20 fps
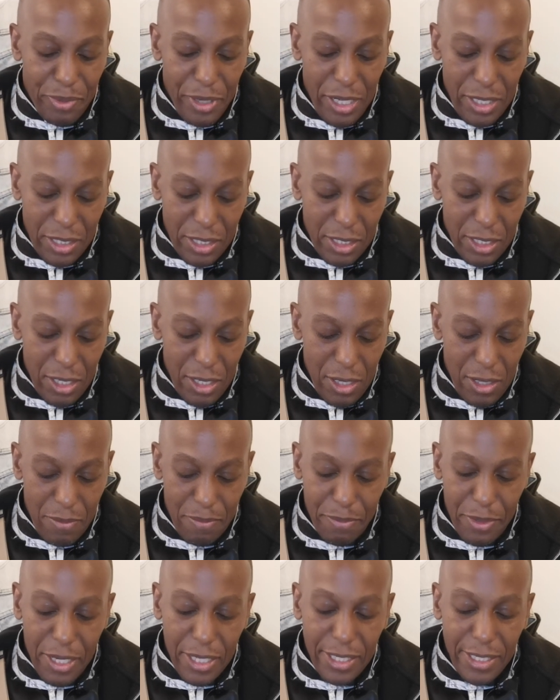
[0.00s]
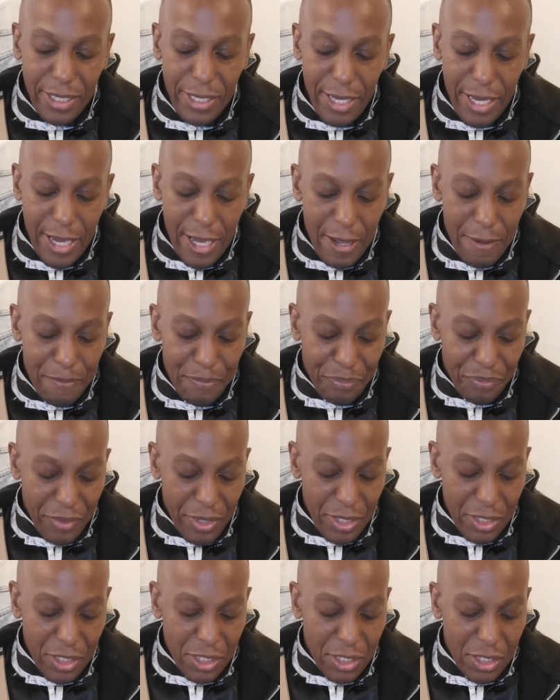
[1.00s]
But yeah.
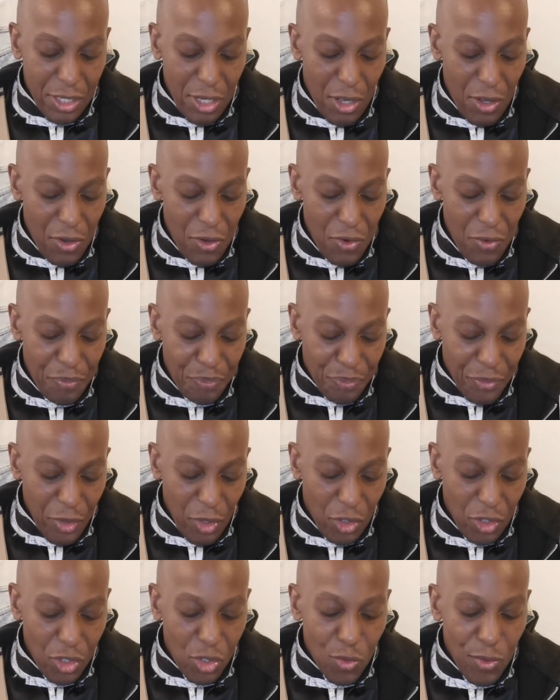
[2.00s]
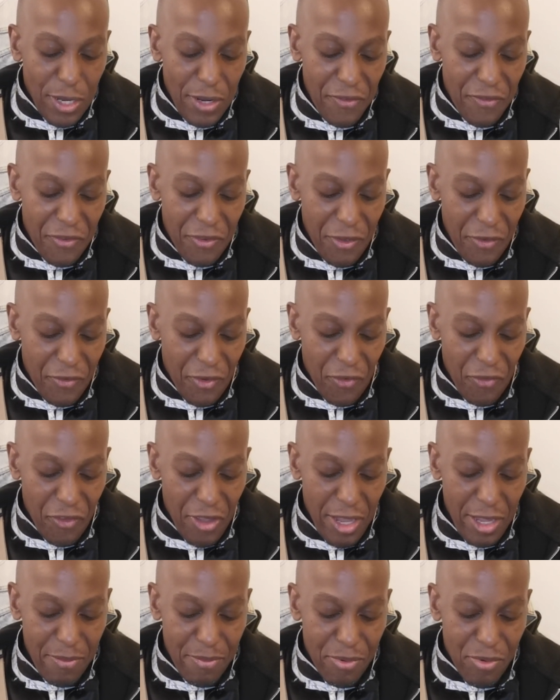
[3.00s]
So on the 25th of
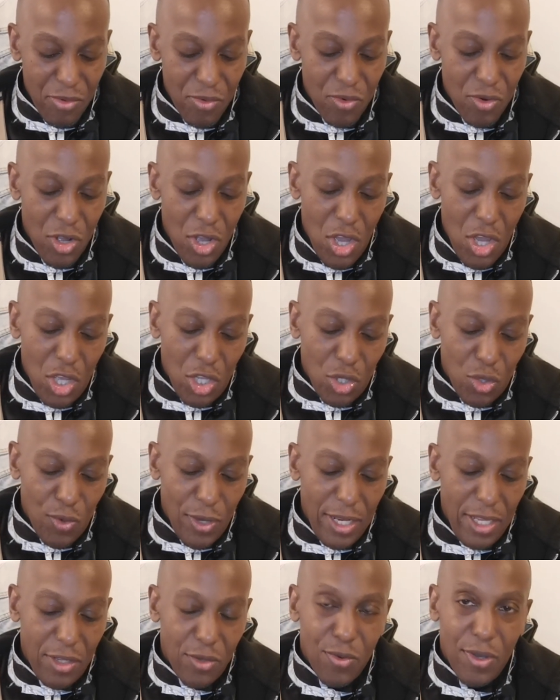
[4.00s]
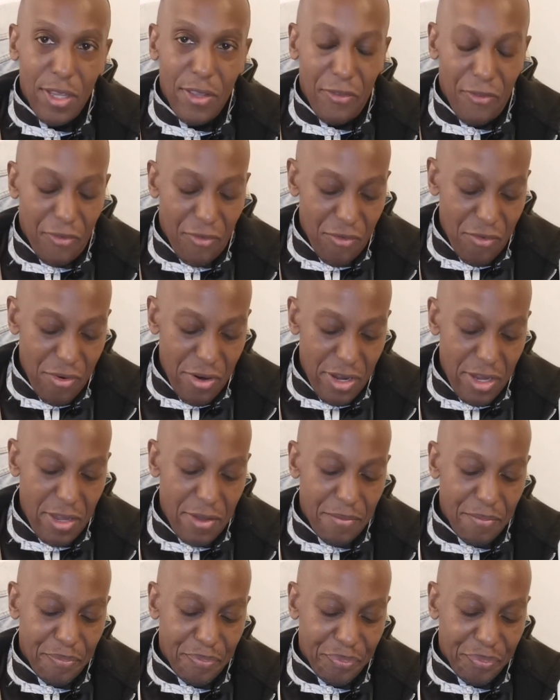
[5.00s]
April
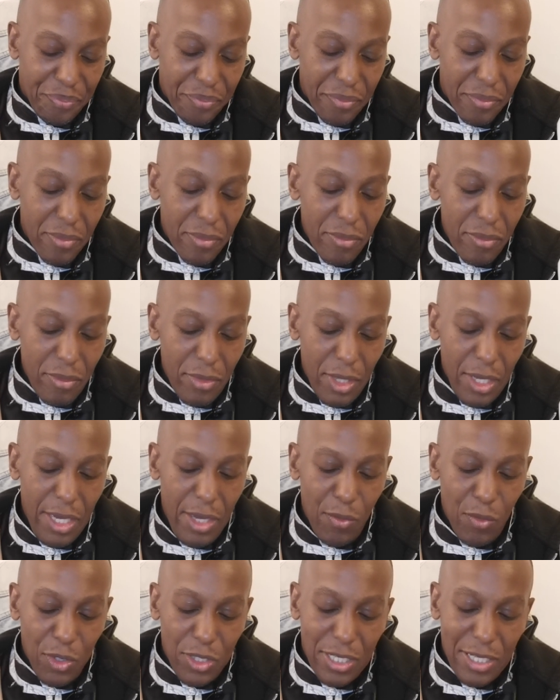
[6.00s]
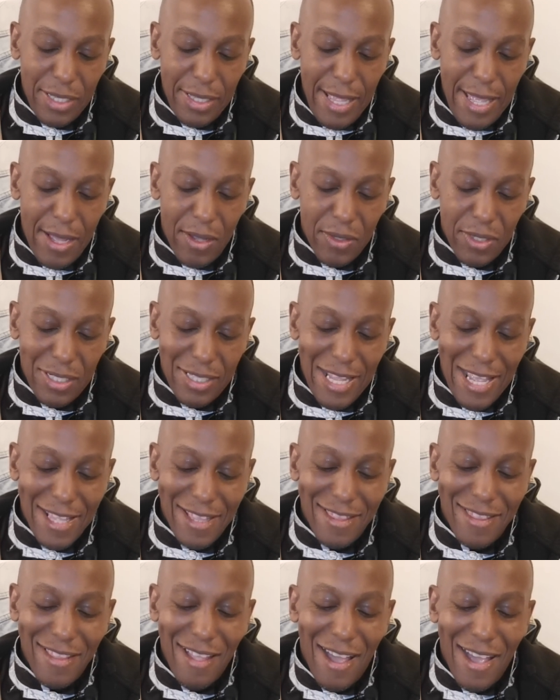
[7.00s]
2023, it was announced
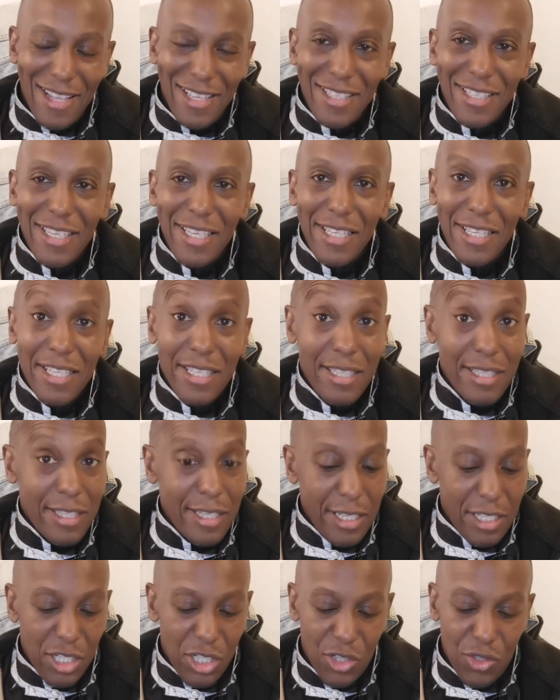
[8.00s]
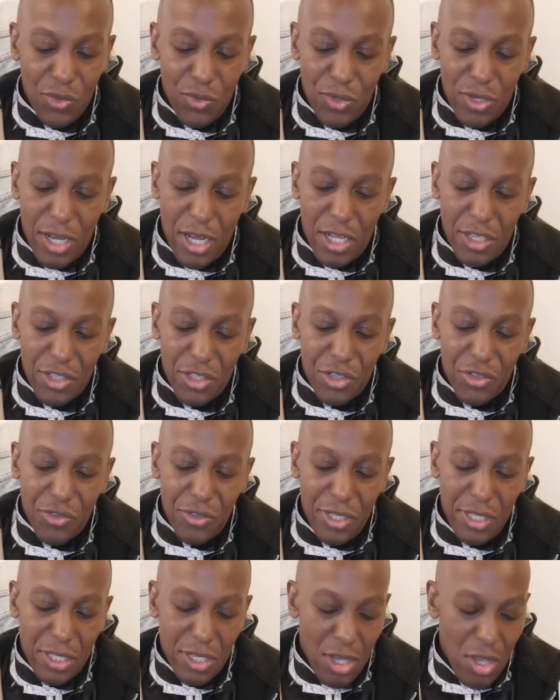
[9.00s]
that 19 additional
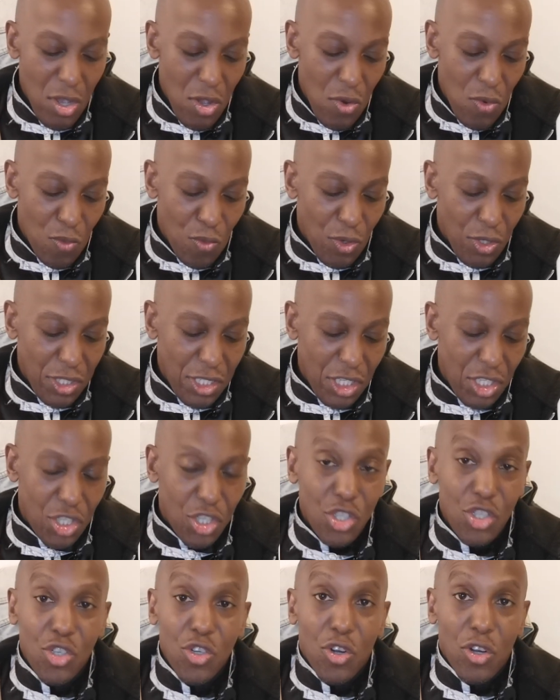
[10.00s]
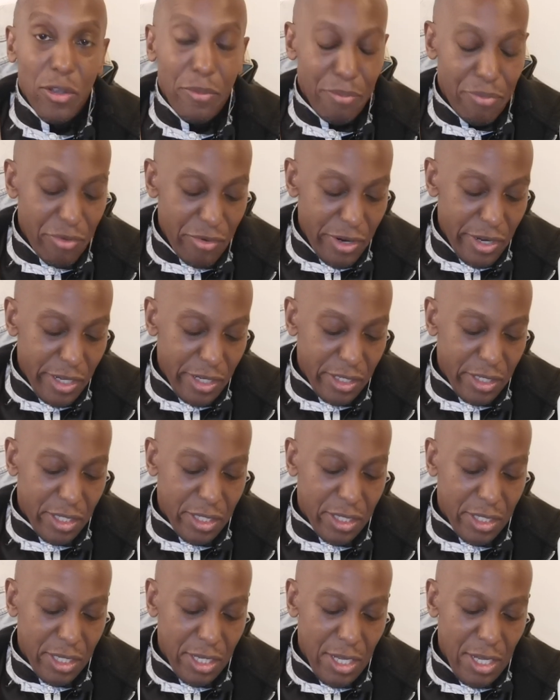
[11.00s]
countries wanted to join
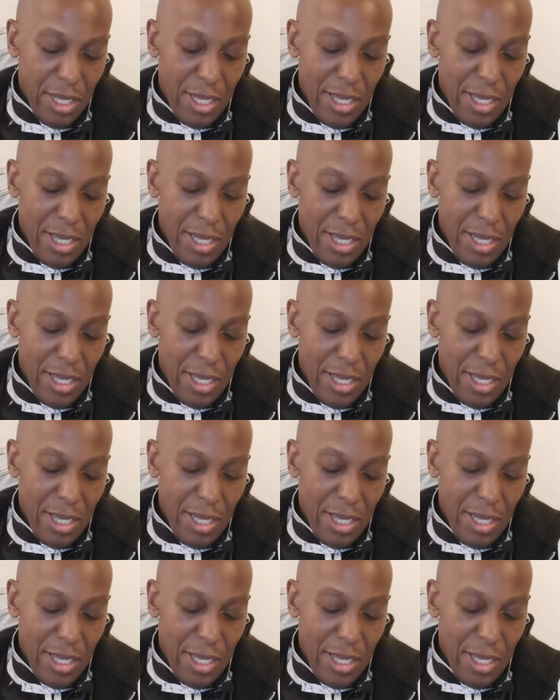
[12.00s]
BRICS.